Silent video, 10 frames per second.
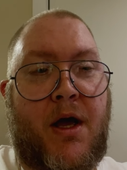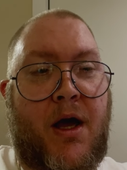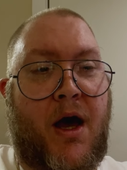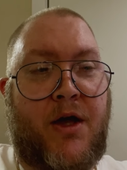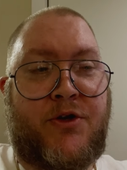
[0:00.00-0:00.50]

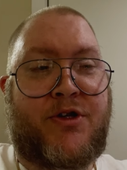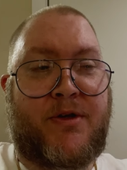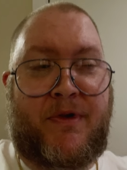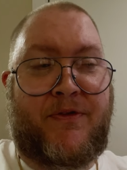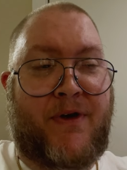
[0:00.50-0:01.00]
uh, you
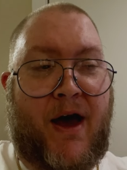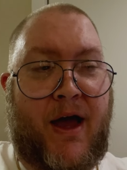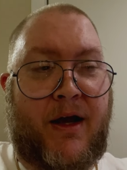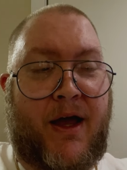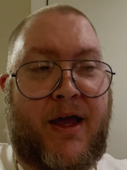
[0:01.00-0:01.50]
should be
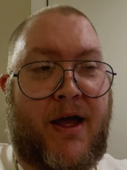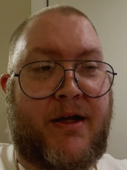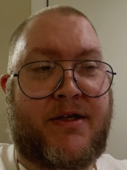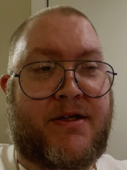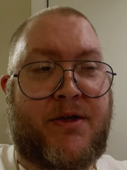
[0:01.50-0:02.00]
fine.
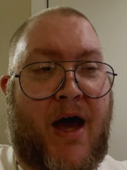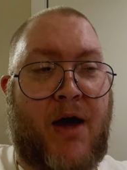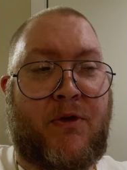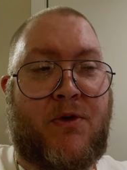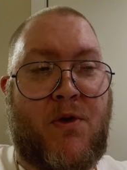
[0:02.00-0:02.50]
Again, this is I
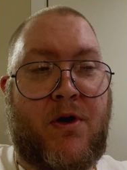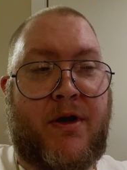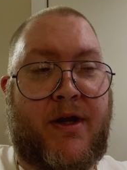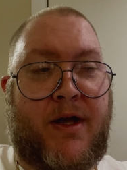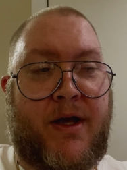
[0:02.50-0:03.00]

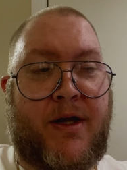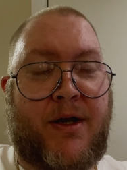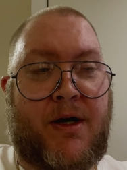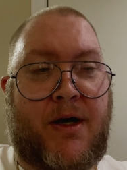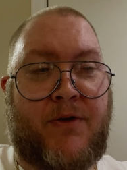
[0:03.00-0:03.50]
recorded
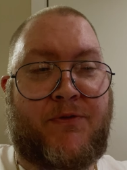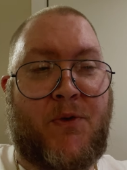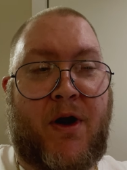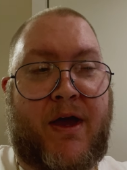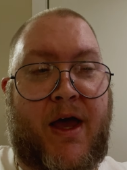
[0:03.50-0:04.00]
in
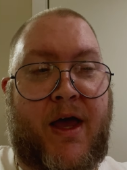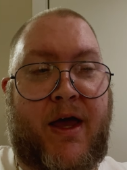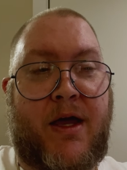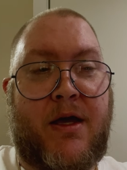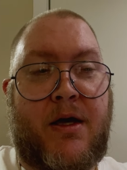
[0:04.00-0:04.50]

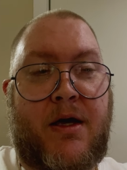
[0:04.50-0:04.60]
4K